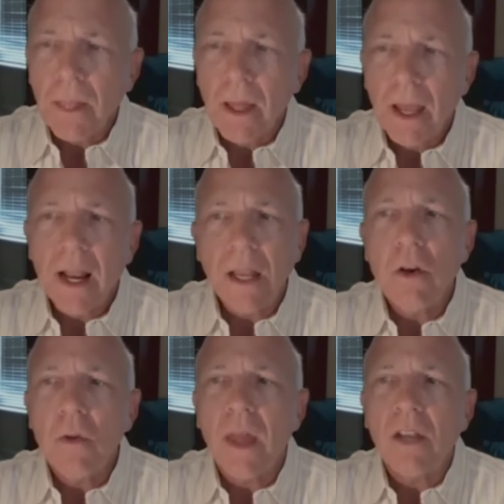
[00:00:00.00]
And I
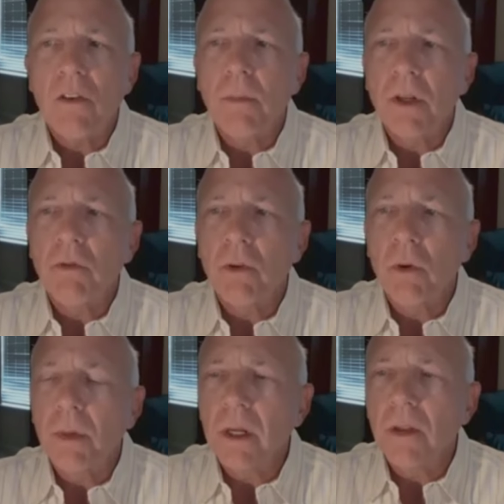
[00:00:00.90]
knew that to be true
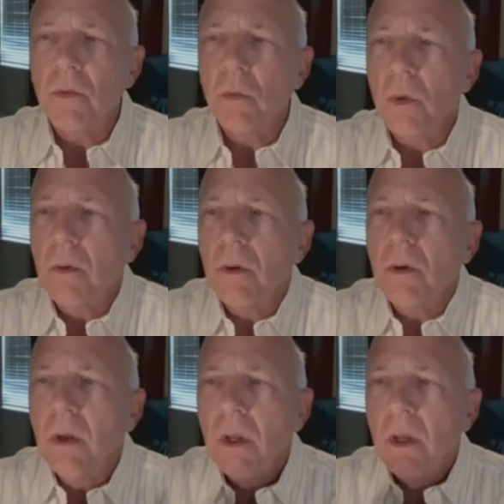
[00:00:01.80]
because we
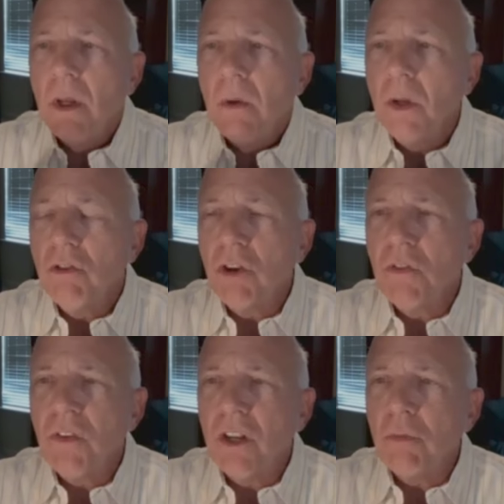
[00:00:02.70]
had
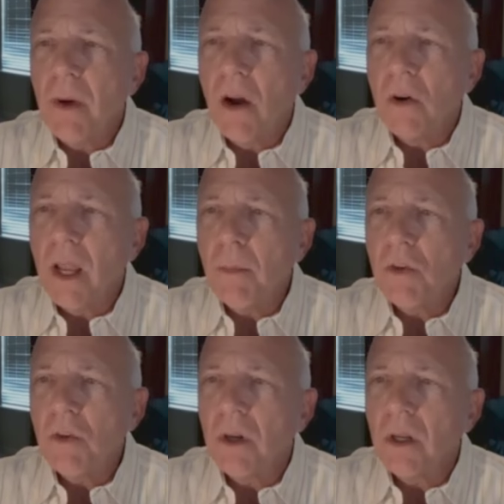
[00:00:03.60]
just finished
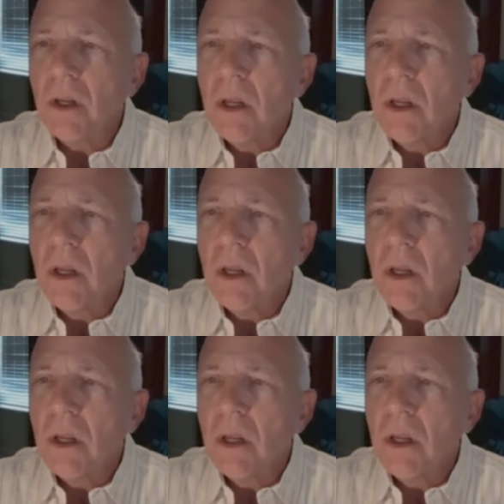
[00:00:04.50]
biochemistry.